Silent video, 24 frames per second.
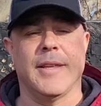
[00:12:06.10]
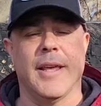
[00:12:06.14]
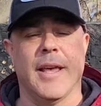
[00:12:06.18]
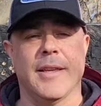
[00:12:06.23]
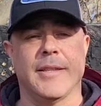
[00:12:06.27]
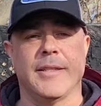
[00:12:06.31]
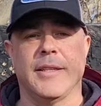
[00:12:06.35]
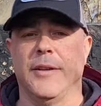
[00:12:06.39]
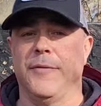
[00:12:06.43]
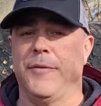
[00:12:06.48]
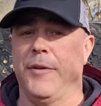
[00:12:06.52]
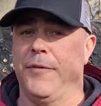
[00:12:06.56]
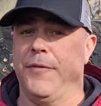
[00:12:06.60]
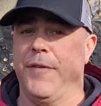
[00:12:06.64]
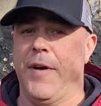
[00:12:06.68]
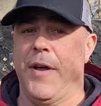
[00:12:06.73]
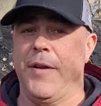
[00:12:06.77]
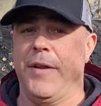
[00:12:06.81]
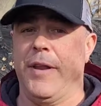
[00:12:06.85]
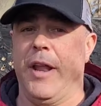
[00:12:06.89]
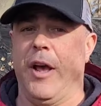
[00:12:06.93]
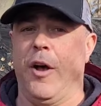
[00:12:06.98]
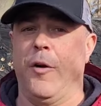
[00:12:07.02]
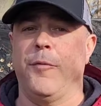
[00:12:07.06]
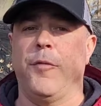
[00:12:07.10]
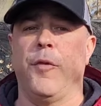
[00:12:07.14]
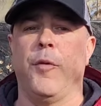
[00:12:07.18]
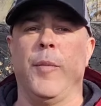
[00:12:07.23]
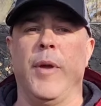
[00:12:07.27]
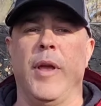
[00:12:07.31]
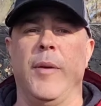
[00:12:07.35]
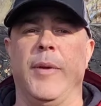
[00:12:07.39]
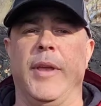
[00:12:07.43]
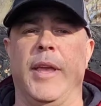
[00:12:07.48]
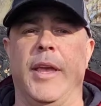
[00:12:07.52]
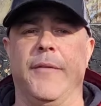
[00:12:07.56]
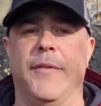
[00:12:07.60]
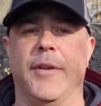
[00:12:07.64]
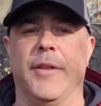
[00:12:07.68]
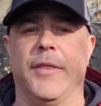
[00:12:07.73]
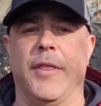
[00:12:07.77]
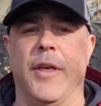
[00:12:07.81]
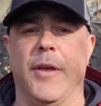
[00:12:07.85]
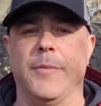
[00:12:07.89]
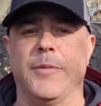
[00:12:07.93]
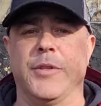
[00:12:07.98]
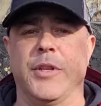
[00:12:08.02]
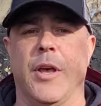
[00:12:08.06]
test. If you found it helpful, maybe give it a
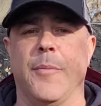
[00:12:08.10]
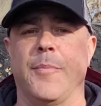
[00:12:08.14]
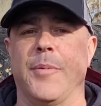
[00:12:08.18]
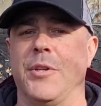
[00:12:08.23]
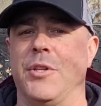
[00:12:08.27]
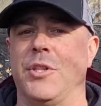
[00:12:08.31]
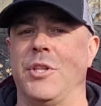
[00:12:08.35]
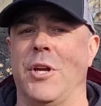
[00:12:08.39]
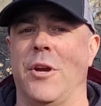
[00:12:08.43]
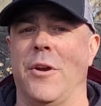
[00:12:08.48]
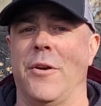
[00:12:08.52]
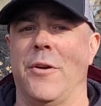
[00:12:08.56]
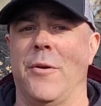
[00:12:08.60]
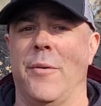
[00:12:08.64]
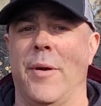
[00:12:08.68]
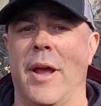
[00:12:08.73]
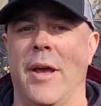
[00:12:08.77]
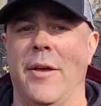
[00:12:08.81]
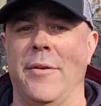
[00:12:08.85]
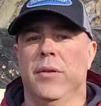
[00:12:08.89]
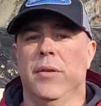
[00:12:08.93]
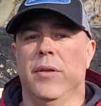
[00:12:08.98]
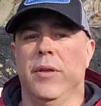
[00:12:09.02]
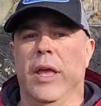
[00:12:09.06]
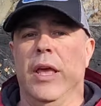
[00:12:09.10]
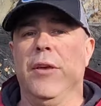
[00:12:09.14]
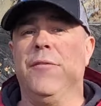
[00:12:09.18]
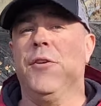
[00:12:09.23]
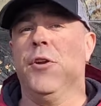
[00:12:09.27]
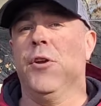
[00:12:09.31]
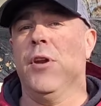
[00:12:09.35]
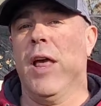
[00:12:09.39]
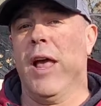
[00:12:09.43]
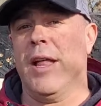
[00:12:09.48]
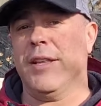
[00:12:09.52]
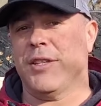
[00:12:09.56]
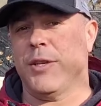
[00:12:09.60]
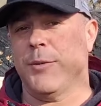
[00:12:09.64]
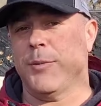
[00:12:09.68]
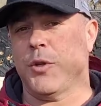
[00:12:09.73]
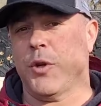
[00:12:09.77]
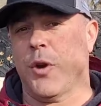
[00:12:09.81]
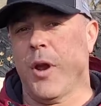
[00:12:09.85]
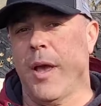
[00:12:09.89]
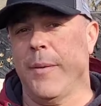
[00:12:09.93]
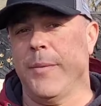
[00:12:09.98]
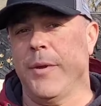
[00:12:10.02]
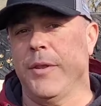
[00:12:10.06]
thumbs up and share it around. If you're not
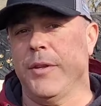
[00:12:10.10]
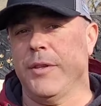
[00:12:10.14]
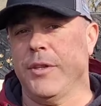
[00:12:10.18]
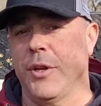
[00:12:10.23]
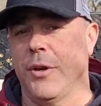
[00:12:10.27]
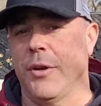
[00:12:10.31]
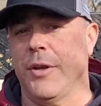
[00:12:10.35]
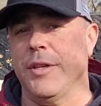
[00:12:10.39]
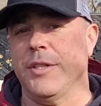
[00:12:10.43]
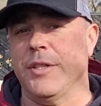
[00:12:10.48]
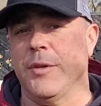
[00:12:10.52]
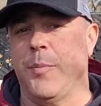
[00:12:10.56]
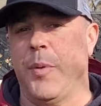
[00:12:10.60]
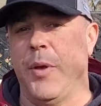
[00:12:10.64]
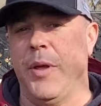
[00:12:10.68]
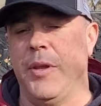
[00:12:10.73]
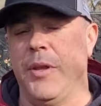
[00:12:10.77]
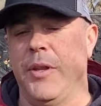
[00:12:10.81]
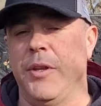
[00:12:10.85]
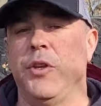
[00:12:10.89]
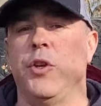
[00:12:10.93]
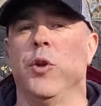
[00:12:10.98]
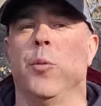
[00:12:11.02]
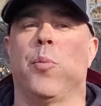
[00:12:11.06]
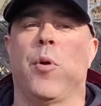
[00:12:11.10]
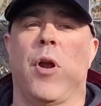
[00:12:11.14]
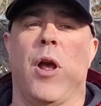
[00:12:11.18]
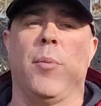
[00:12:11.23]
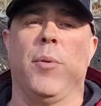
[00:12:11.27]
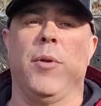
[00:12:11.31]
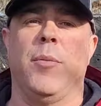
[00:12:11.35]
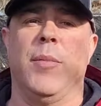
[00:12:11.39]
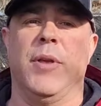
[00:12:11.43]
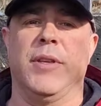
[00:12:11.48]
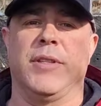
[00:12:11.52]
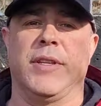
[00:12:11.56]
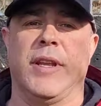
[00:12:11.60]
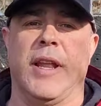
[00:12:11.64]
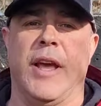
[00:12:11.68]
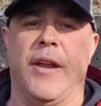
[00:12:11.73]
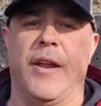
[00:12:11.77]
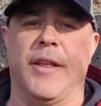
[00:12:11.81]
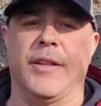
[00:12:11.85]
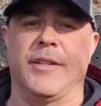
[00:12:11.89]
subscribed to The Turkey's Opinion, you're probably missing out